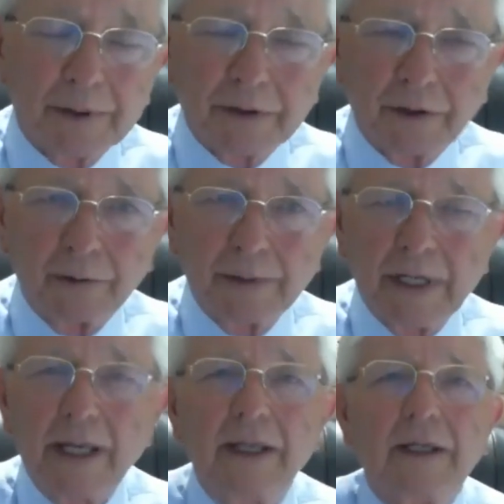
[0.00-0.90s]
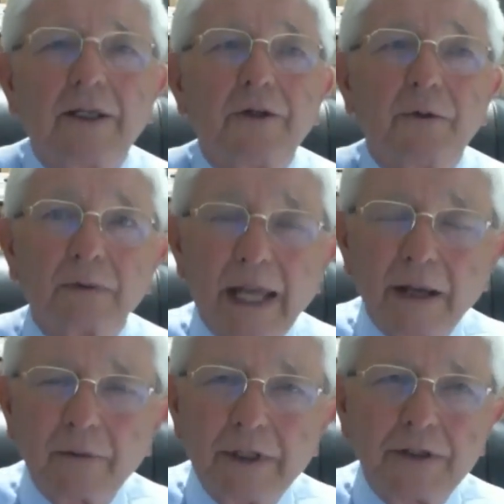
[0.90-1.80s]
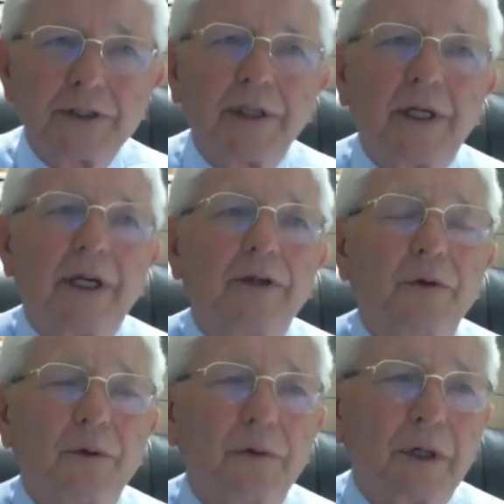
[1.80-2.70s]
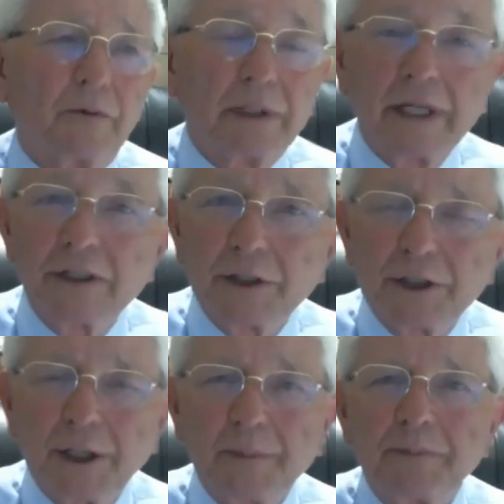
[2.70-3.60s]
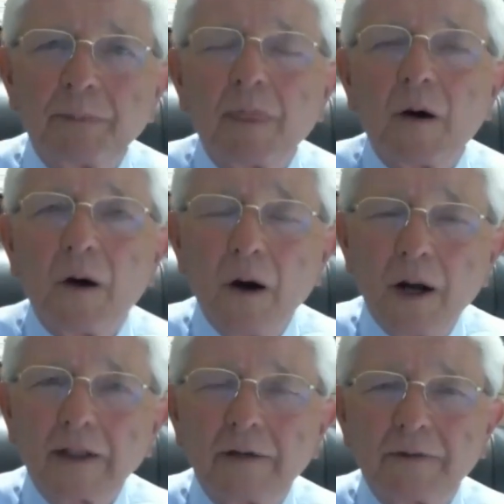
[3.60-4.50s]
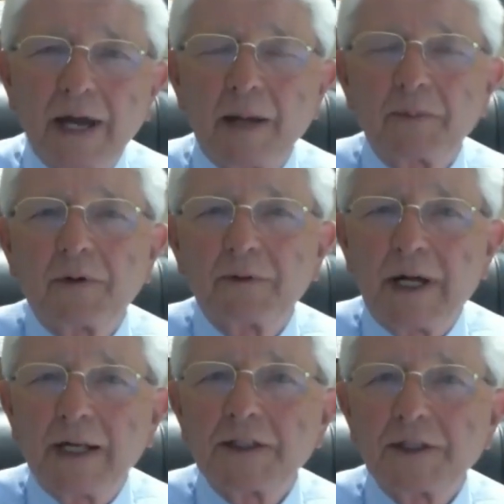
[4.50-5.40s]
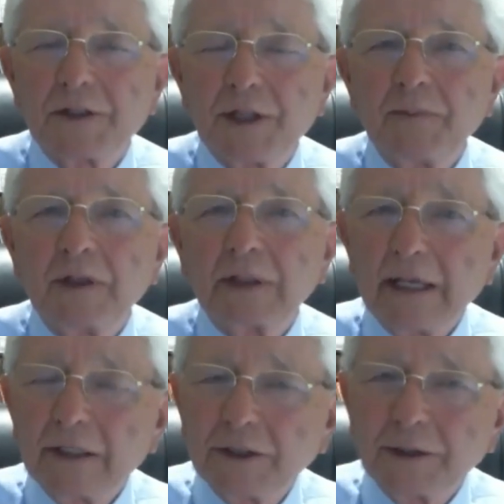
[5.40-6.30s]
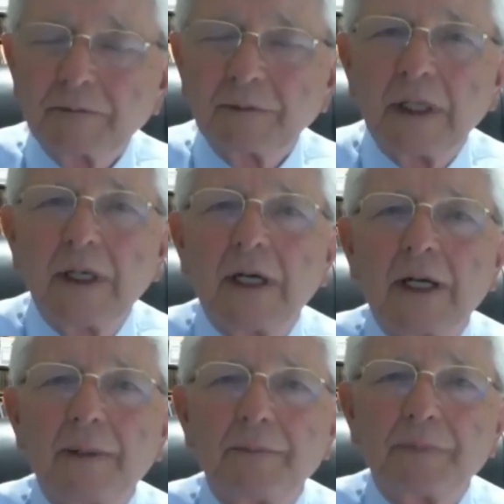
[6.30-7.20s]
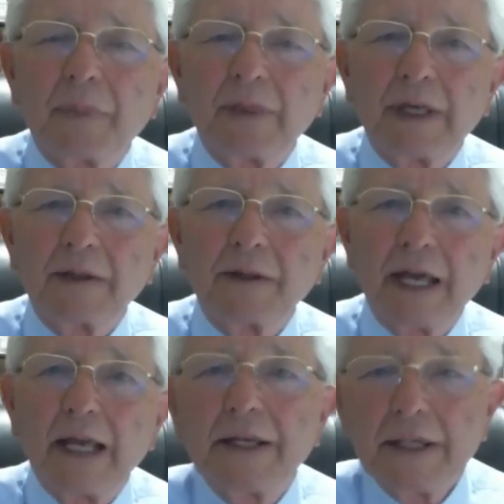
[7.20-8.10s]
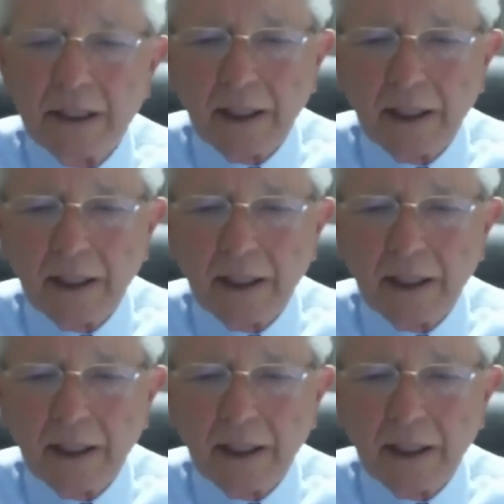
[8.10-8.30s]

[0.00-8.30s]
degree, new language, a new relationship, all of that provides the stimulation that then